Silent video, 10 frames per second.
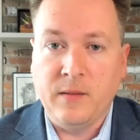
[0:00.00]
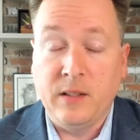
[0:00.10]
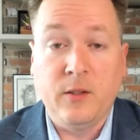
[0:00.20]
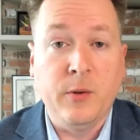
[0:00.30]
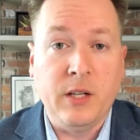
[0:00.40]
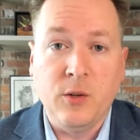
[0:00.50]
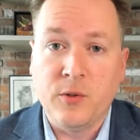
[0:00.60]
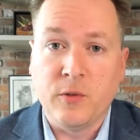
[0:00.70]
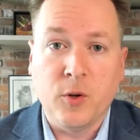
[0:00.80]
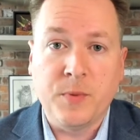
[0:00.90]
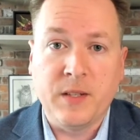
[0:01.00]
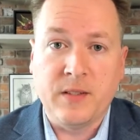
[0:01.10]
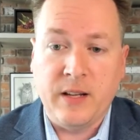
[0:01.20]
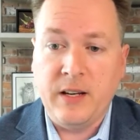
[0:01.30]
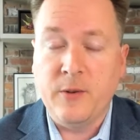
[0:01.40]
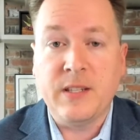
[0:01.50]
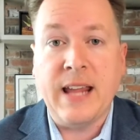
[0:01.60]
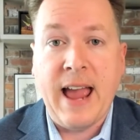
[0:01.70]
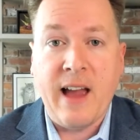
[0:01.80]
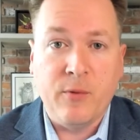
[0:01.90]
including user groups, that said, here's the
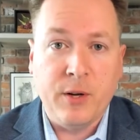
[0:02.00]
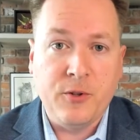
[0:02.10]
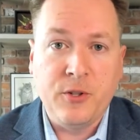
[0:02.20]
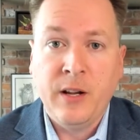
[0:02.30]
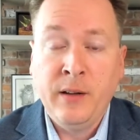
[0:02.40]
average